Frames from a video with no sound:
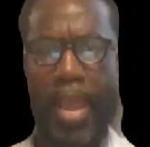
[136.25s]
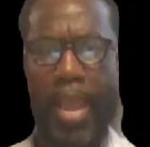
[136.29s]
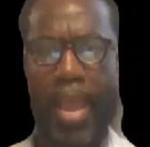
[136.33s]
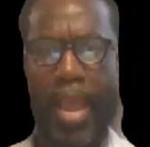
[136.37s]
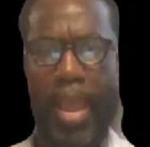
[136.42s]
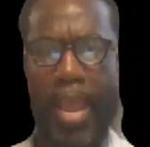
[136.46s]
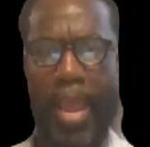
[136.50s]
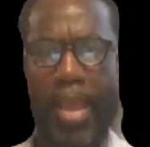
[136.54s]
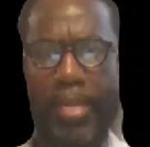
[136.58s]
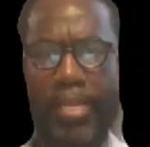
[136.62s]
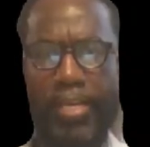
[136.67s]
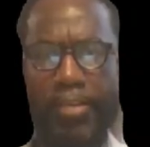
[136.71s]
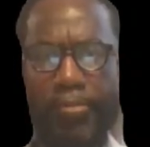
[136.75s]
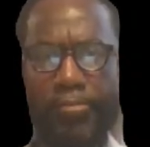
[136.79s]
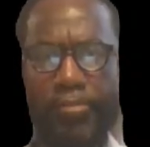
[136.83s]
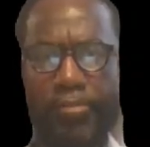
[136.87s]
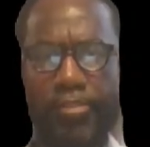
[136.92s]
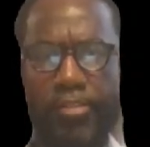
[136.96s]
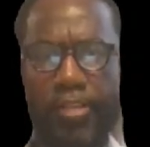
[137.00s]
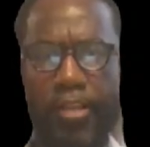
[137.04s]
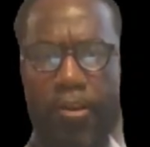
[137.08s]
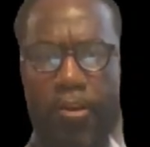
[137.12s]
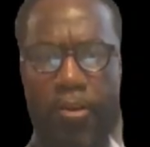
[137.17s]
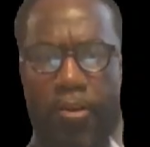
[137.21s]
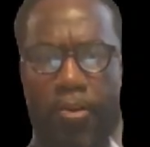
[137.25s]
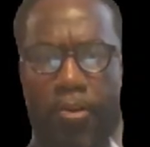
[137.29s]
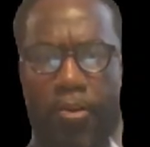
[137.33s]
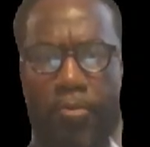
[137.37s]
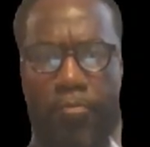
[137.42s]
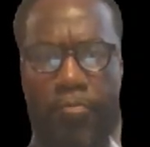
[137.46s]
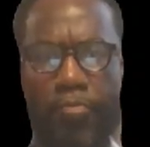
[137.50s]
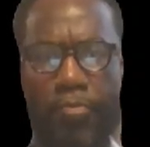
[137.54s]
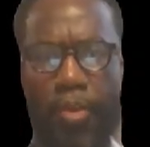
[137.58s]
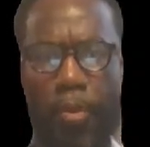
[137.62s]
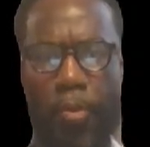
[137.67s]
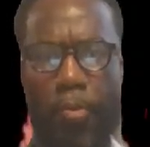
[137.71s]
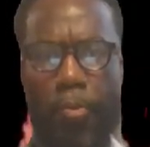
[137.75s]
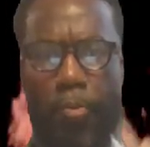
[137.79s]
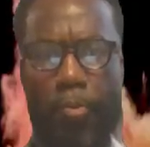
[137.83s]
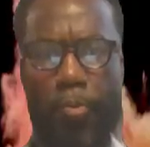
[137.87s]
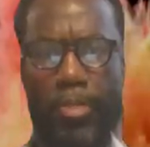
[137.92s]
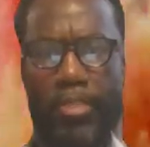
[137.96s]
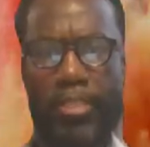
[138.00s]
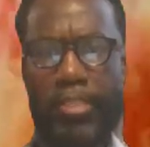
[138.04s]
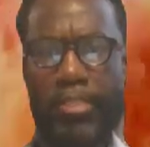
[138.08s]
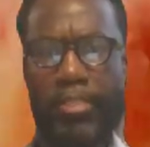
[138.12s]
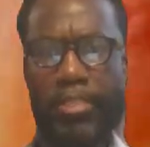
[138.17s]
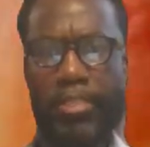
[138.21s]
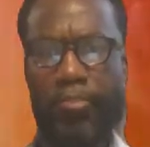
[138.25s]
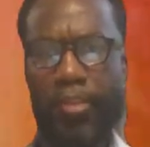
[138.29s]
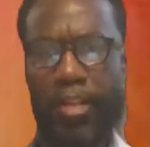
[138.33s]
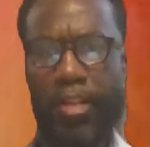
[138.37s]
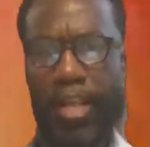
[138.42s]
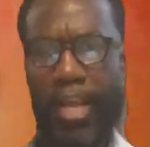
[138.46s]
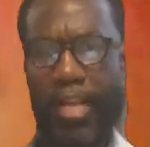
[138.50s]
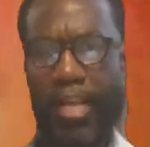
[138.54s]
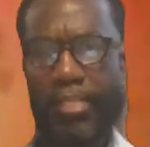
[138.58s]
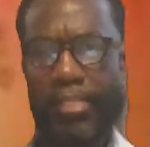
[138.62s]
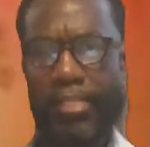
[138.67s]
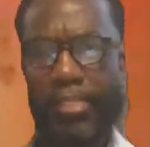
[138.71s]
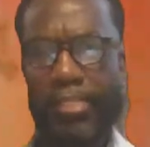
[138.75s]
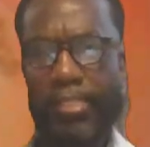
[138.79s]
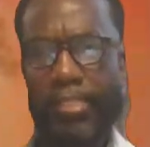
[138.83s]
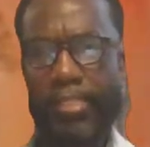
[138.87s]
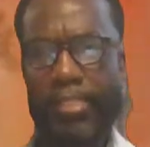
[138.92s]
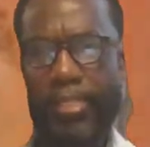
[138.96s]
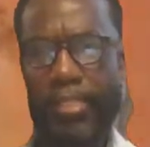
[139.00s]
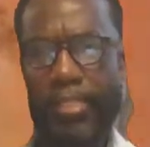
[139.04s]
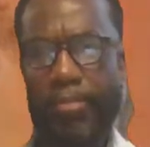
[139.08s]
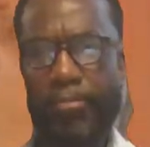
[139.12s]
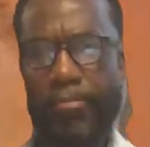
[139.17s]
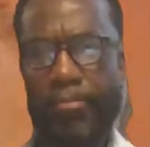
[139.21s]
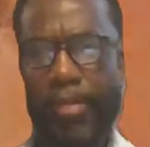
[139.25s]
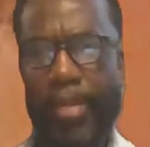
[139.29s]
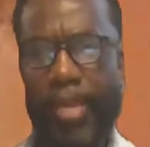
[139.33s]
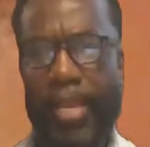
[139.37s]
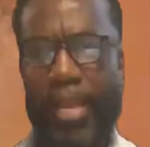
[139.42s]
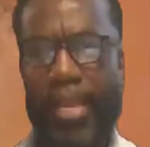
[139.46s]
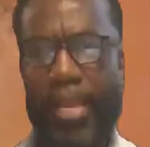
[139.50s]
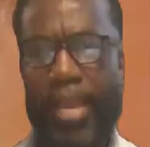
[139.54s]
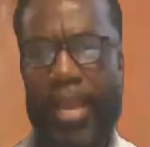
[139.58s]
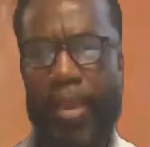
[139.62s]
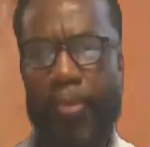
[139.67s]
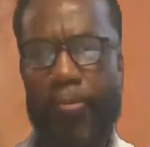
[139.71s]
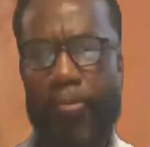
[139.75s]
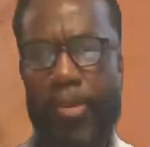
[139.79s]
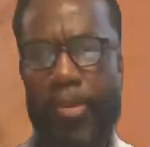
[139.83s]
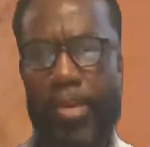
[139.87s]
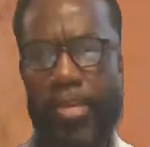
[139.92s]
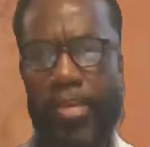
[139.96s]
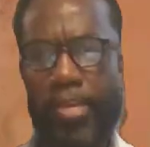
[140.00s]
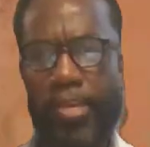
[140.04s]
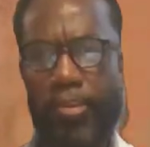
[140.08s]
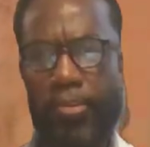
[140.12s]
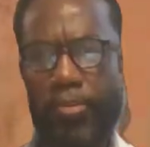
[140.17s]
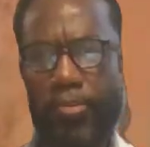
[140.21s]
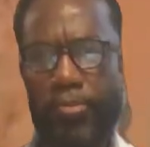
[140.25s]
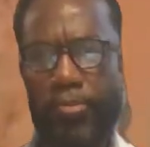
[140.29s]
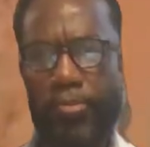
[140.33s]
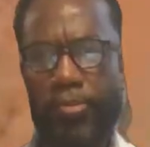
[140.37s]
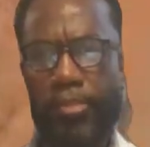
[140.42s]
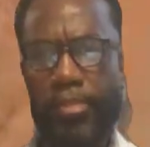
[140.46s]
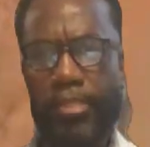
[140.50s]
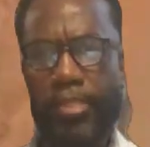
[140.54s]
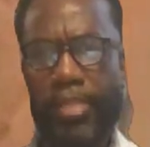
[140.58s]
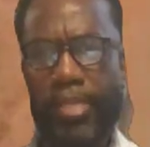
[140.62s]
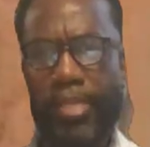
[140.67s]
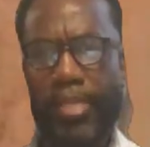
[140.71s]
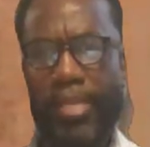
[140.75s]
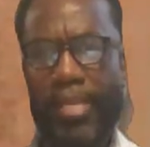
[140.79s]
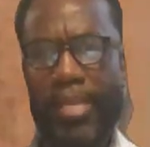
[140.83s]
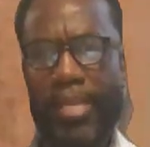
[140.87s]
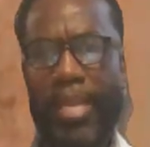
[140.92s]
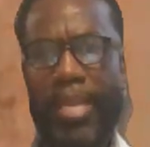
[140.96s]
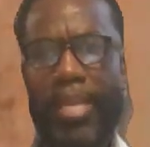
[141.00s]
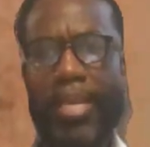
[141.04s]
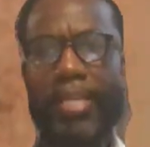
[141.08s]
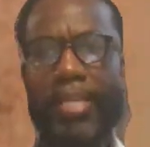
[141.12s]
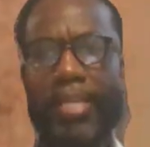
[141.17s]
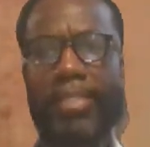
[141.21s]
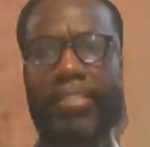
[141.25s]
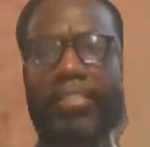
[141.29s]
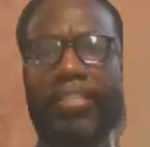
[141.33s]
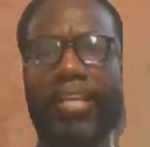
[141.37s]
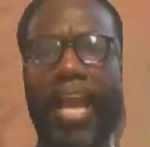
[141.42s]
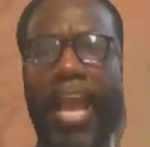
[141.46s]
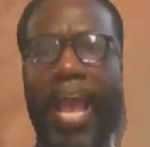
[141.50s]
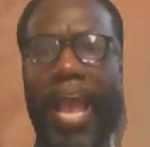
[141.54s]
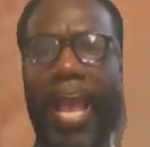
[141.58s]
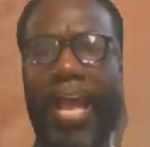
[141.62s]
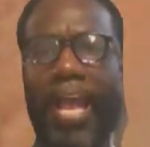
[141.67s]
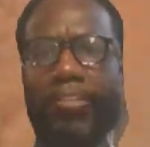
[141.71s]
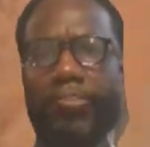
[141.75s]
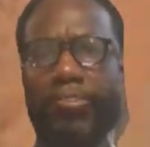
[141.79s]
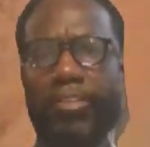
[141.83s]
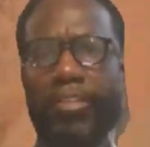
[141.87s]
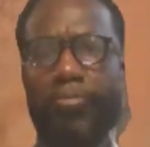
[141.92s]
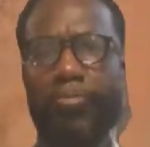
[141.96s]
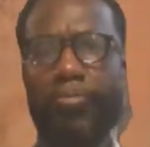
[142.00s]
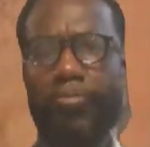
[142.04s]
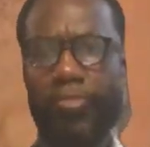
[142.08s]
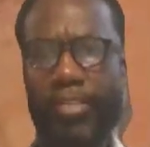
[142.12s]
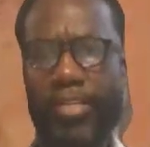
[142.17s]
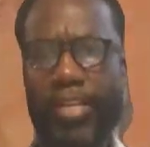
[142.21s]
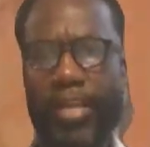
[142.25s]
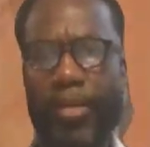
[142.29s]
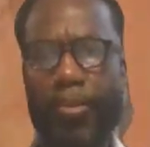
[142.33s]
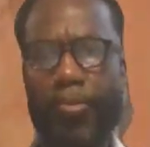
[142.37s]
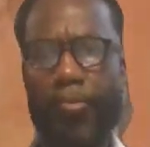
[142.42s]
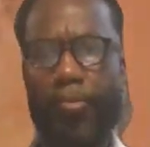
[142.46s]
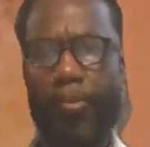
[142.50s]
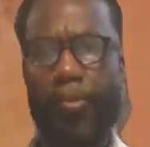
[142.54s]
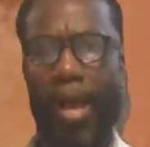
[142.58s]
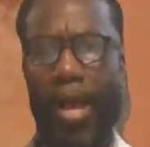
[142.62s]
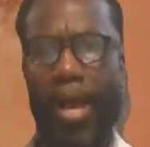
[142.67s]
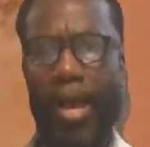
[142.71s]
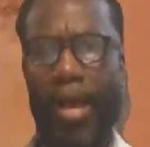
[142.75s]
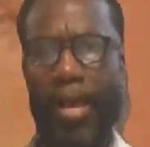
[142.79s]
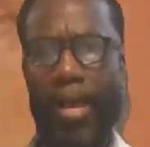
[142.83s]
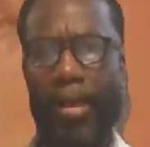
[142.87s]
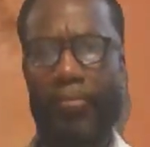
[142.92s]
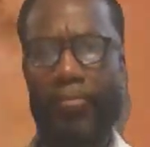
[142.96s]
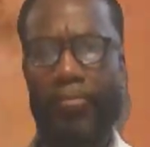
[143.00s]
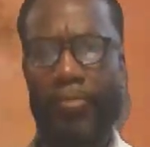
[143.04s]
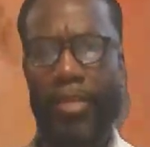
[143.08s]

And if so, what is the relationship, and can we use it to actually predict Y?